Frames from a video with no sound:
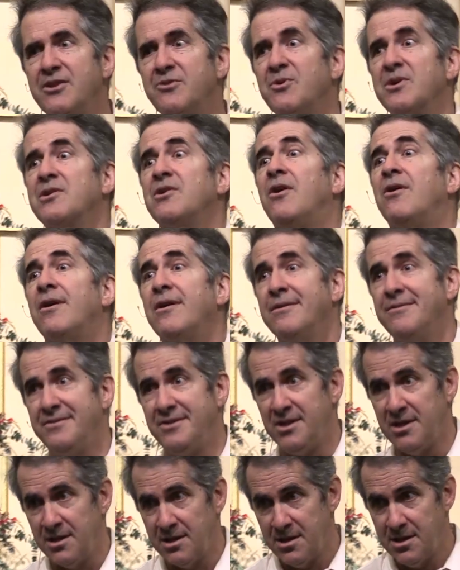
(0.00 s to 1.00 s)
into a
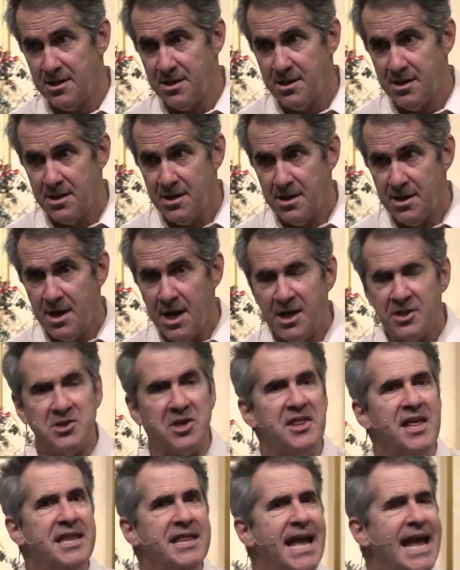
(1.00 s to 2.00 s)
carnival.
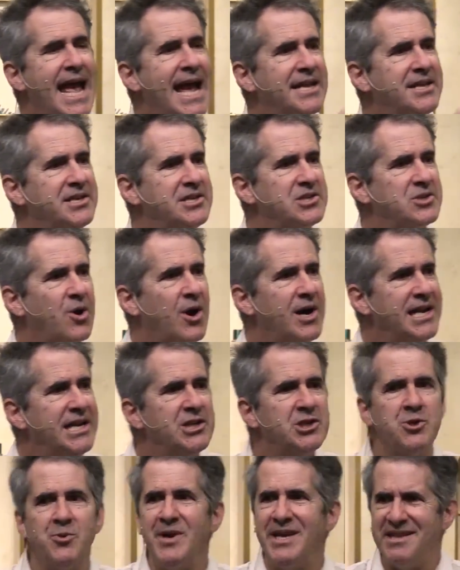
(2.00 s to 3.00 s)
So then they had to start
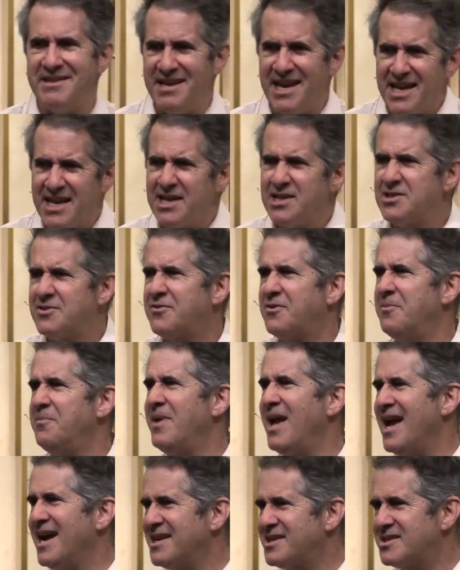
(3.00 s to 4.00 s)
issuing tickets for
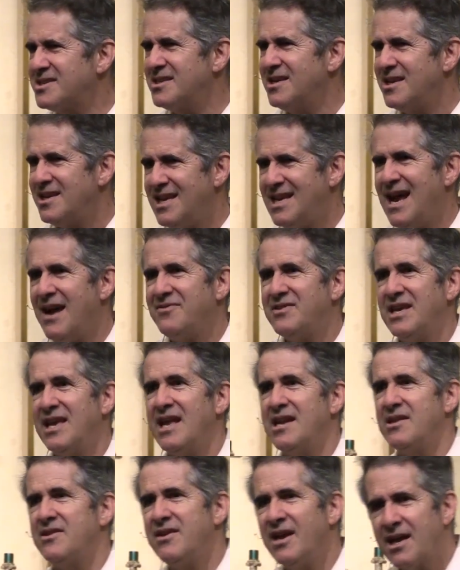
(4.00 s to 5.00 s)
Mass. You'd have to
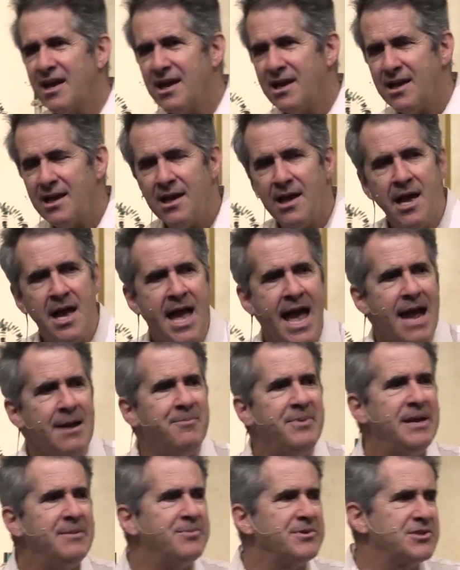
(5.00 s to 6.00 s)
get a ticket. And
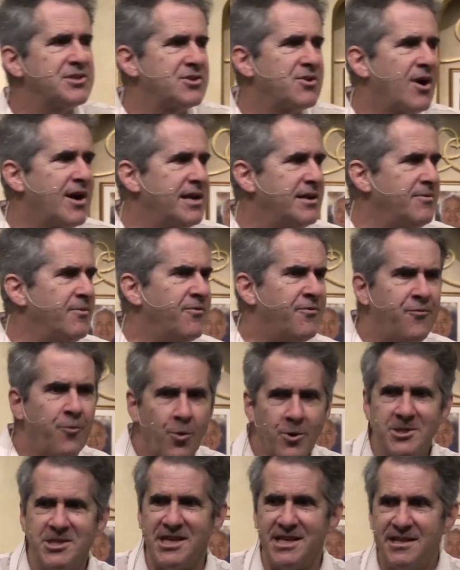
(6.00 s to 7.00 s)
people started
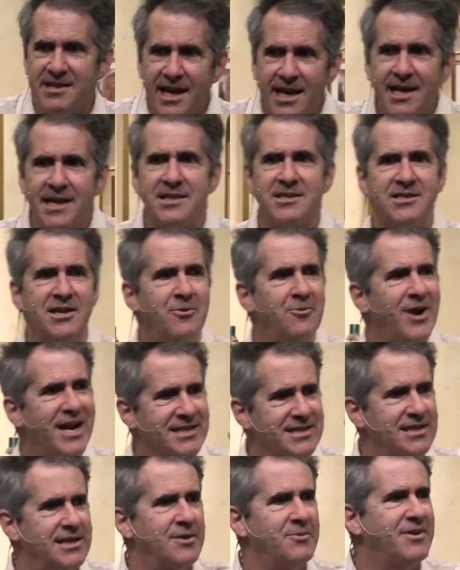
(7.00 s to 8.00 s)
forging tickets and
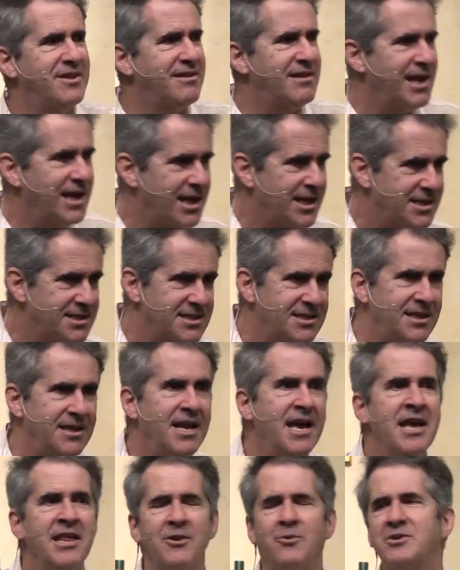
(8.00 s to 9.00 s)
wrestling with tickets. And
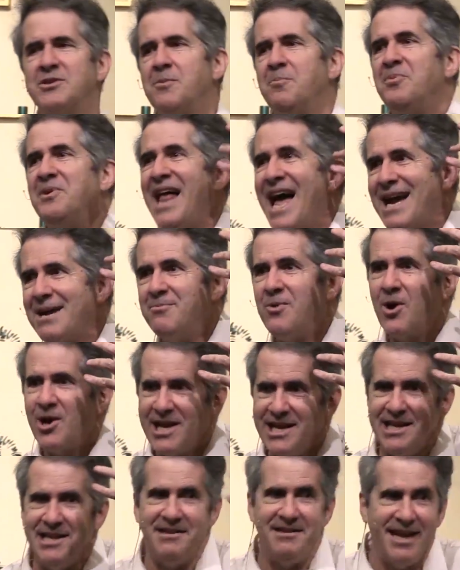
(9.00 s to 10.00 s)
there was a black
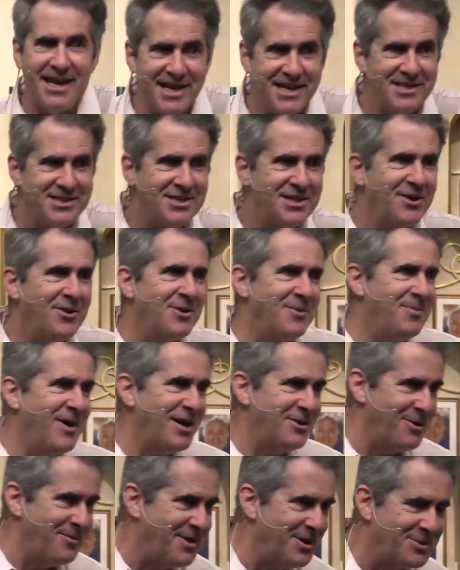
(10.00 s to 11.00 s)
market in tickets to go to
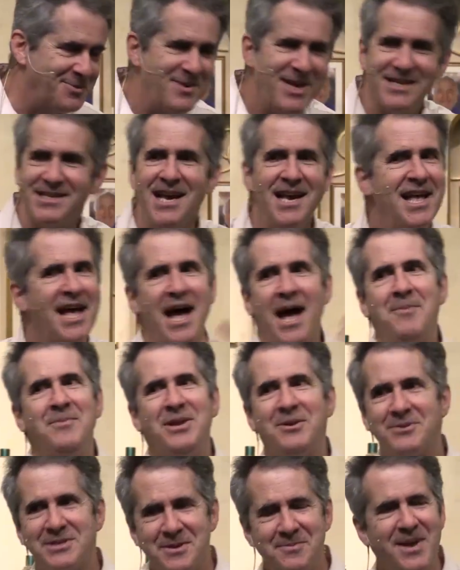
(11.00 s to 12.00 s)
Padre Pio's Mass. I
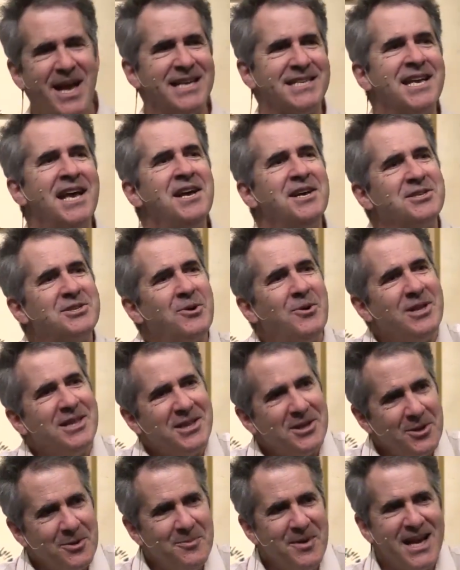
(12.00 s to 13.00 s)
mean, it was a mess. So a
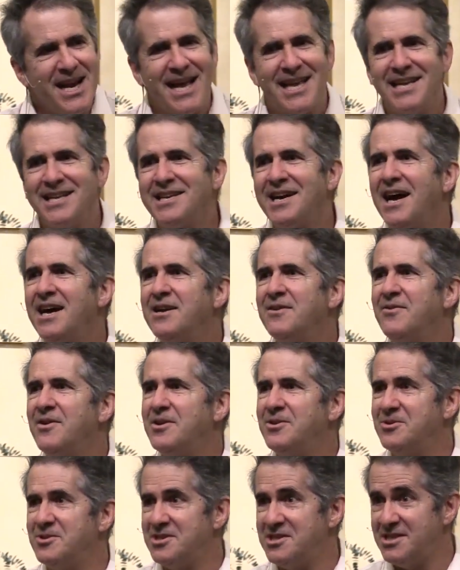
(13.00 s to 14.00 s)
little bit I could kind of
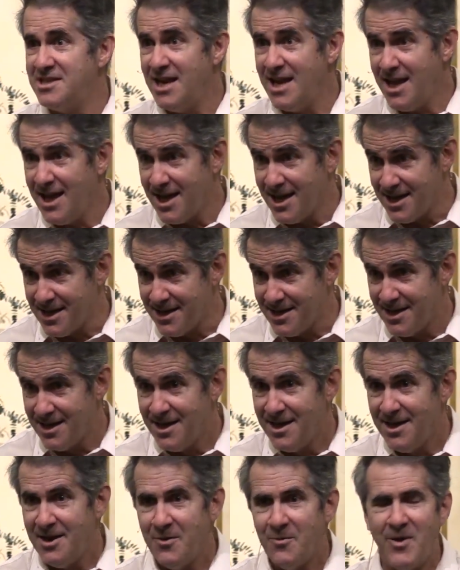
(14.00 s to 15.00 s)
understand
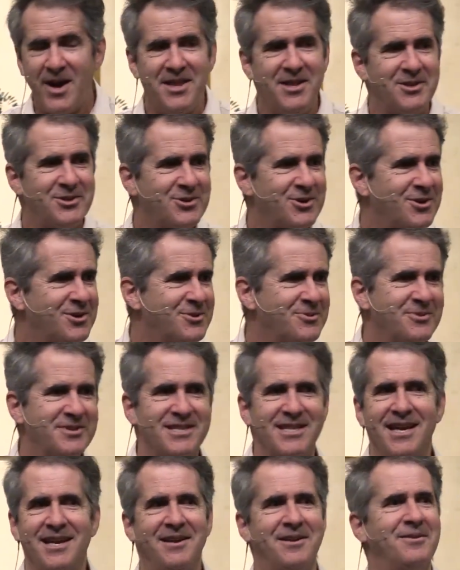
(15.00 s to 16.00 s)
why the church
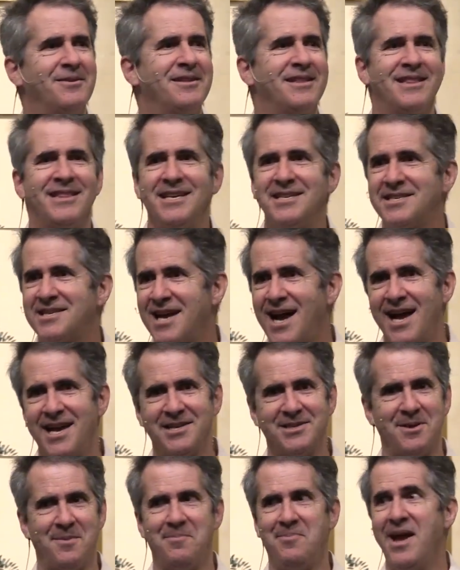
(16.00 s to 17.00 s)
was like, this guy
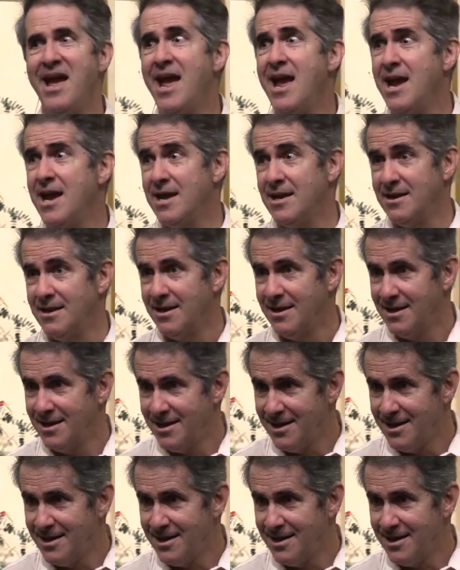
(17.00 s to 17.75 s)
is a pain.